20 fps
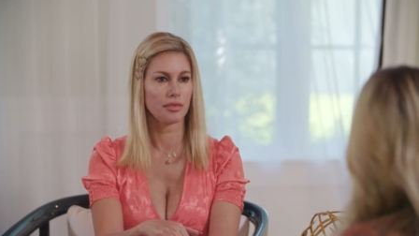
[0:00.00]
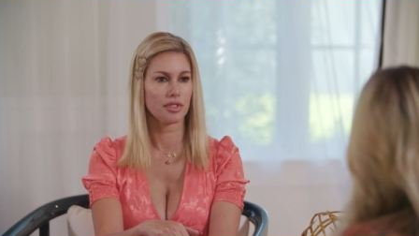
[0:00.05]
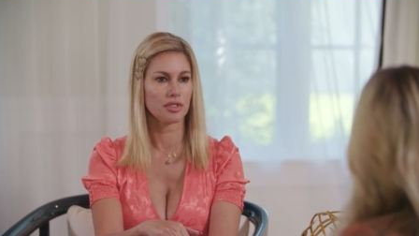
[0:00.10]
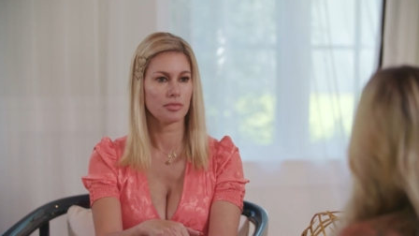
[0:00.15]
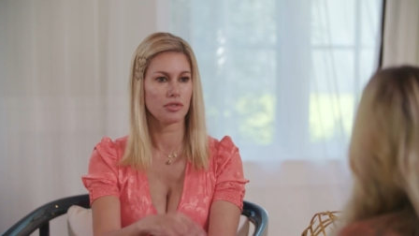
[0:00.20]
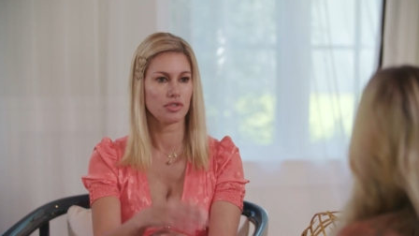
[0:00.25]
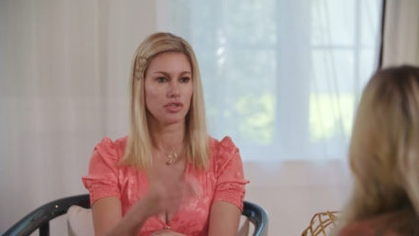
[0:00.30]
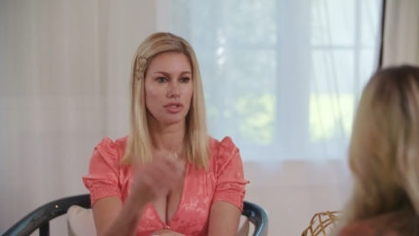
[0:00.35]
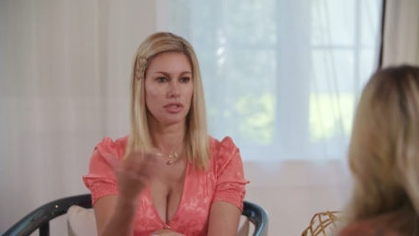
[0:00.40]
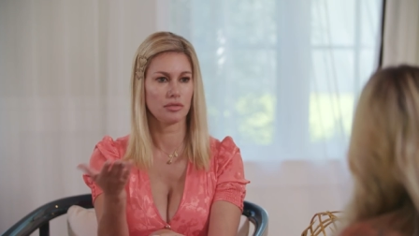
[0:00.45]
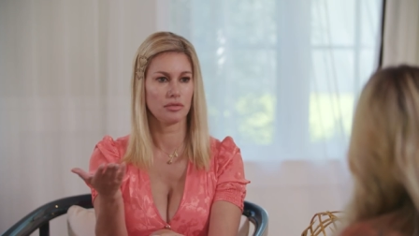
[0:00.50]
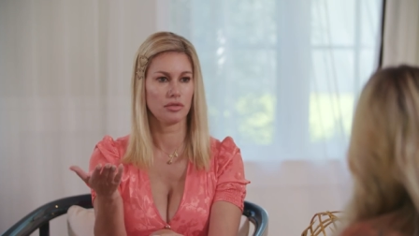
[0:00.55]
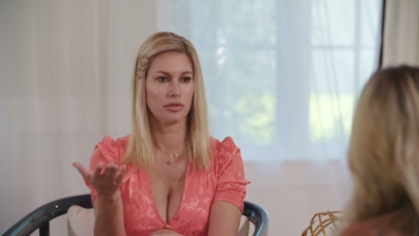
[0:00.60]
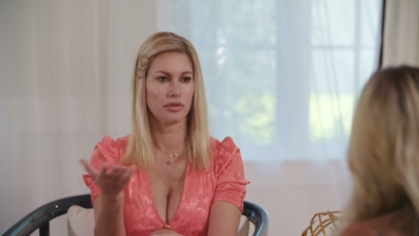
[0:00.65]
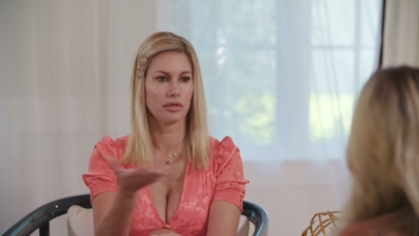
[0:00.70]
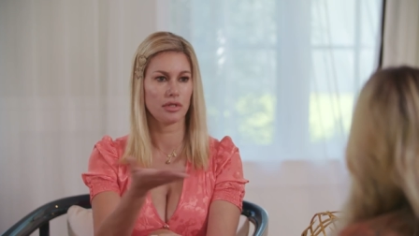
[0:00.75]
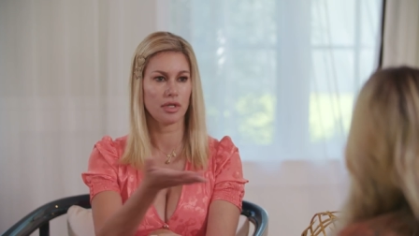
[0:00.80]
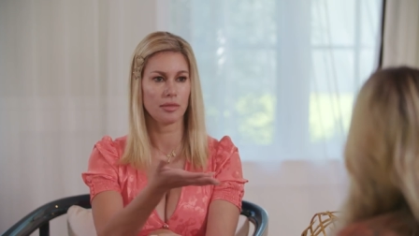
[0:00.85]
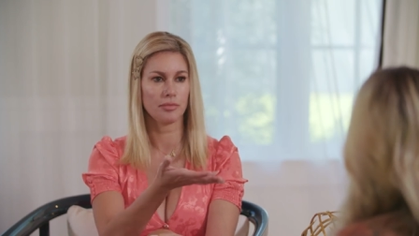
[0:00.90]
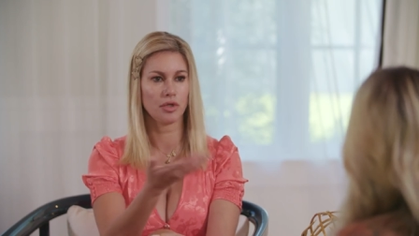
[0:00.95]
especially
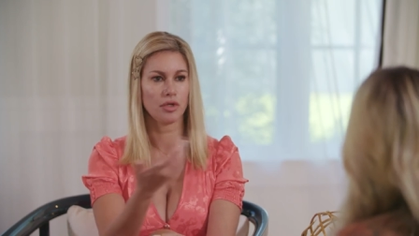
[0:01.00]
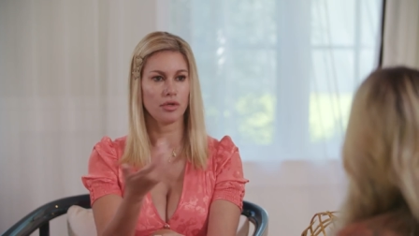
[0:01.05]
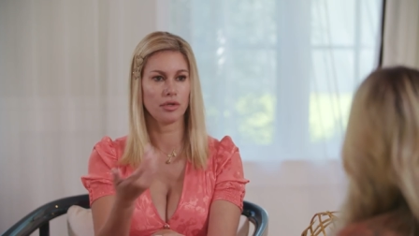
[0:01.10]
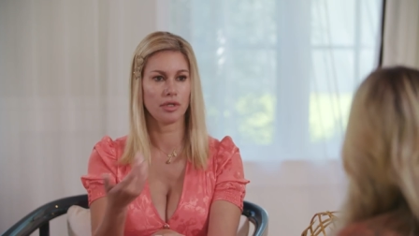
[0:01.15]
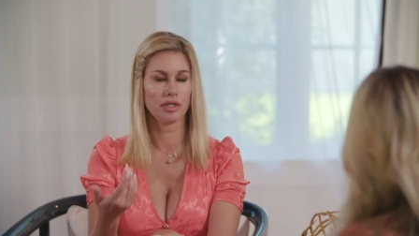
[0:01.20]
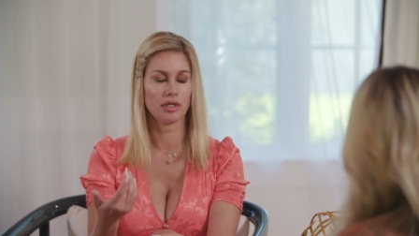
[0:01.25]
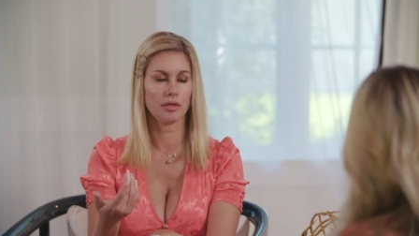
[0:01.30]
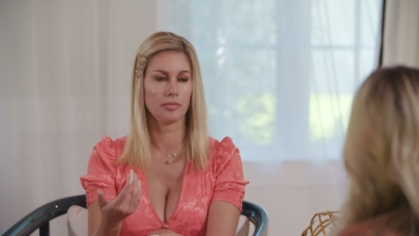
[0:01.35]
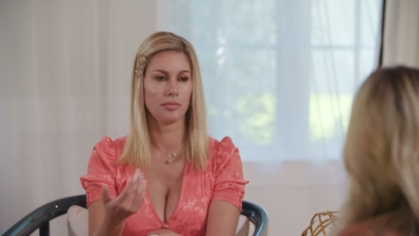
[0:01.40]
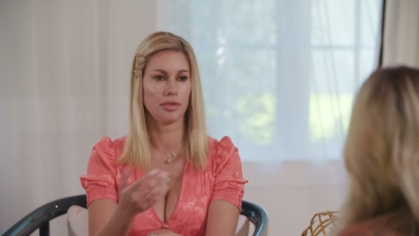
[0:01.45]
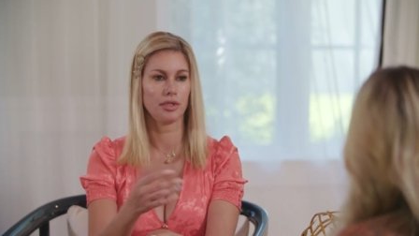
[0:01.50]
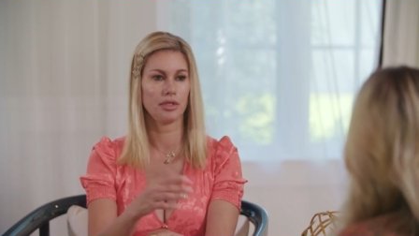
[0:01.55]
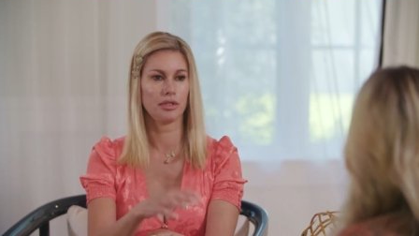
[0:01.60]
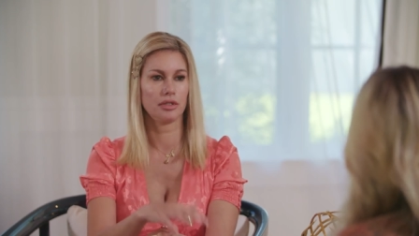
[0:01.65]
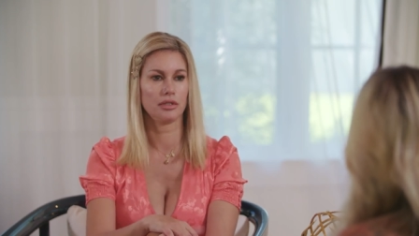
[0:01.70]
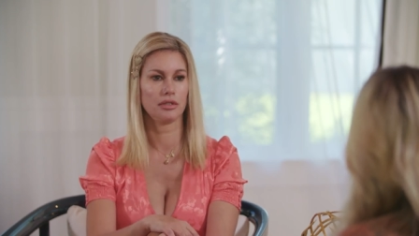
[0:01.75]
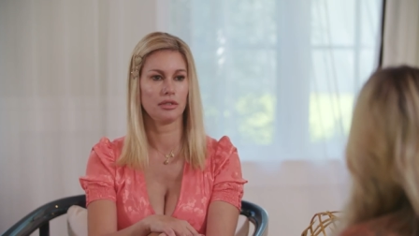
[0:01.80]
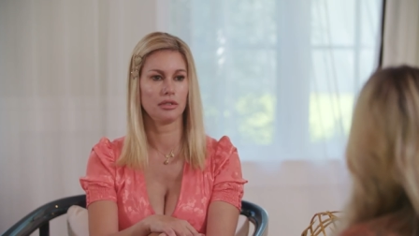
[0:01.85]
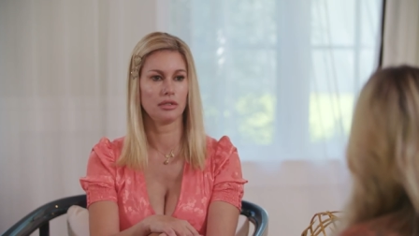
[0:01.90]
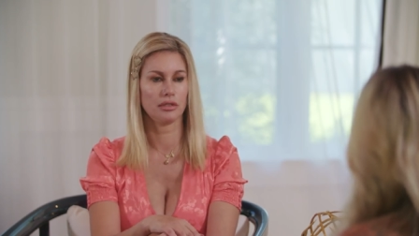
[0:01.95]
them growing up in
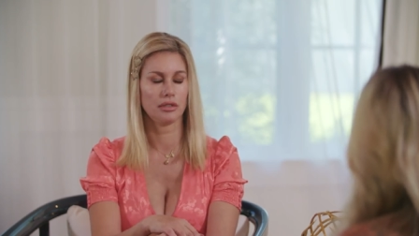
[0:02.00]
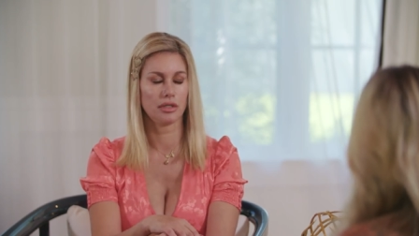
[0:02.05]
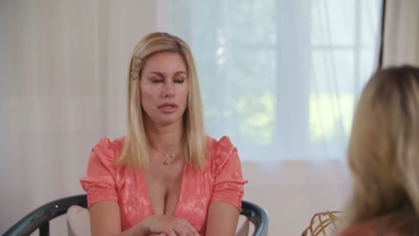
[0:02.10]
a